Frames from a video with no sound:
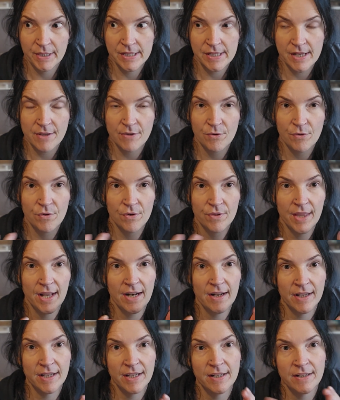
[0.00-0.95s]
because I thought
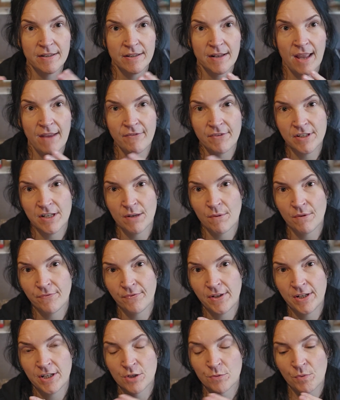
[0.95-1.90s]
then I can, every time
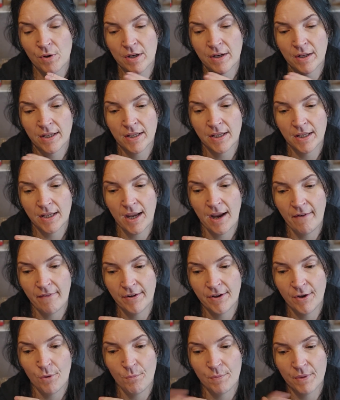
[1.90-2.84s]
I finish one, I can
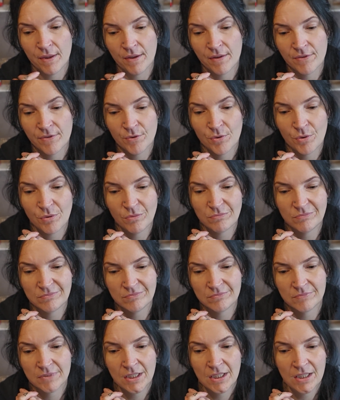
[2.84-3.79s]
carry on. But then I thought,
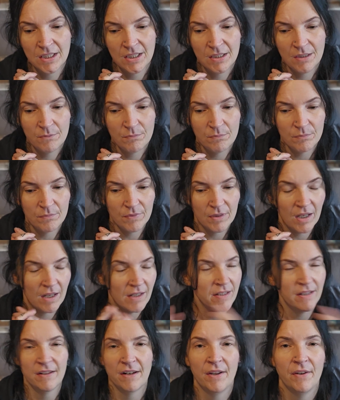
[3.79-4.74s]

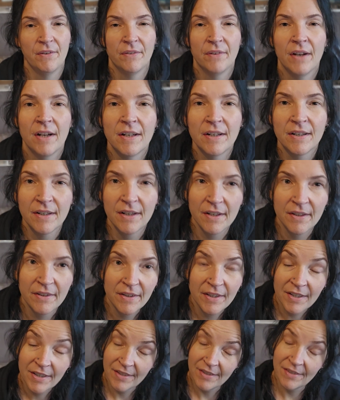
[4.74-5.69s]
I don't
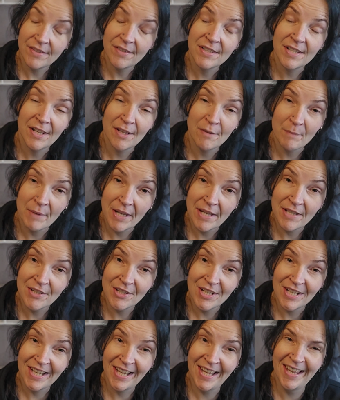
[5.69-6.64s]
know. Can you tell that my
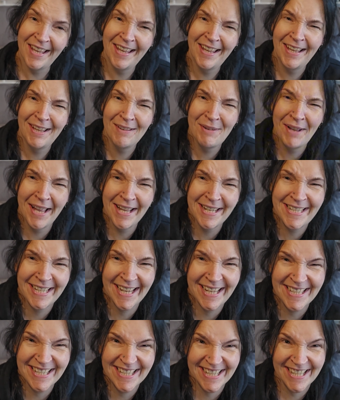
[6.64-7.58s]

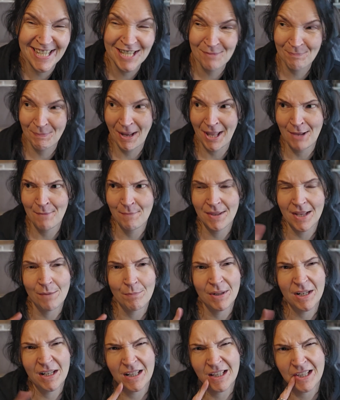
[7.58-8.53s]
ADHD's playing me
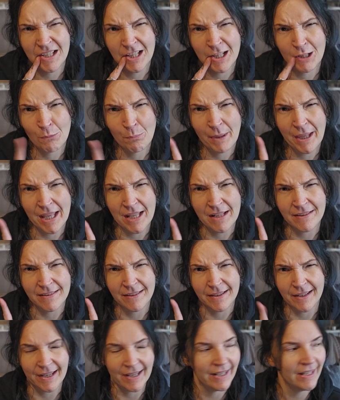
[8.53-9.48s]
up a little
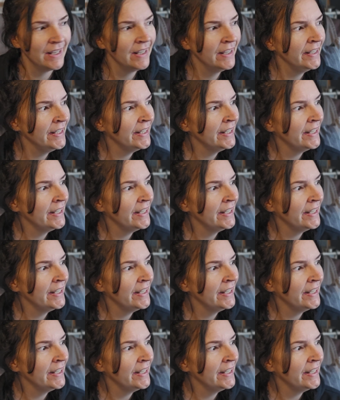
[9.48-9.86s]
bit today?